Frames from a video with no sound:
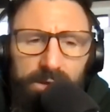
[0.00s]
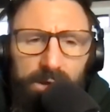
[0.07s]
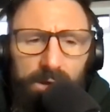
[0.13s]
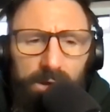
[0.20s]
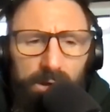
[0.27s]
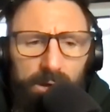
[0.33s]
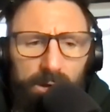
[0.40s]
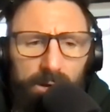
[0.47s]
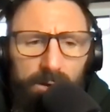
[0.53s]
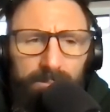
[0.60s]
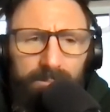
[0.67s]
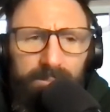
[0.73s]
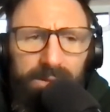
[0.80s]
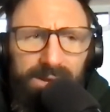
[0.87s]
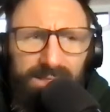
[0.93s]

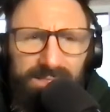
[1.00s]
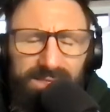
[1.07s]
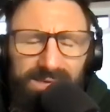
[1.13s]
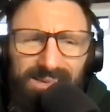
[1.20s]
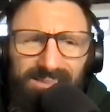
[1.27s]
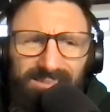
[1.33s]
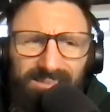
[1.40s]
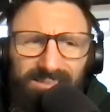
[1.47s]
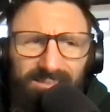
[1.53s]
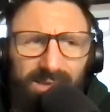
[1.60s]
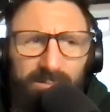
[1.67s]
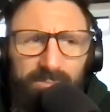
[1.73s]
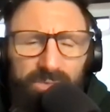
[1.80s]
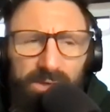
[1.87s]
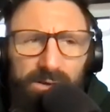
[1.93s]
And I think it's the
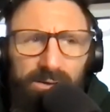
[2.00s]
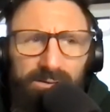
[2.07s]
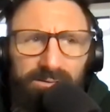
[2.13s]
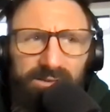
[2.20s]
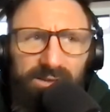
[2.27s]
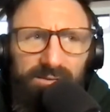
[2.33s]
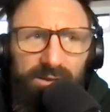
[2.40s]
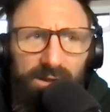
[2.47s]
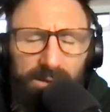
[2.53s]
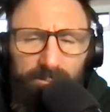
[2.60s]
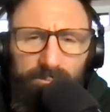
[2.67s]
same thing on TikTok.